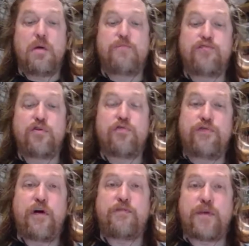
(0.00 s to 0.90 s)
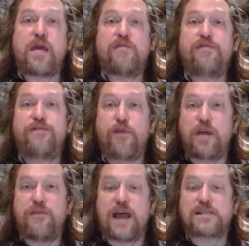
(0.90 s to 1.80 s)
proof of being
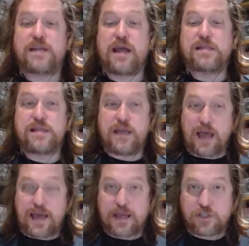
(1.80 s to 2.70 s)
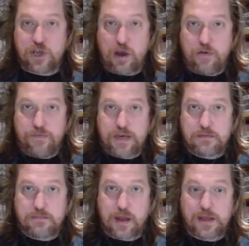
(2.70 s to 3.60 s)
fully vaccinated against
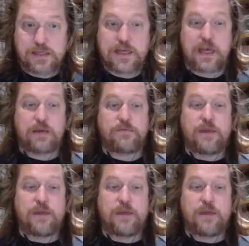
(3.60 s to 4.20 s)
COVID-19.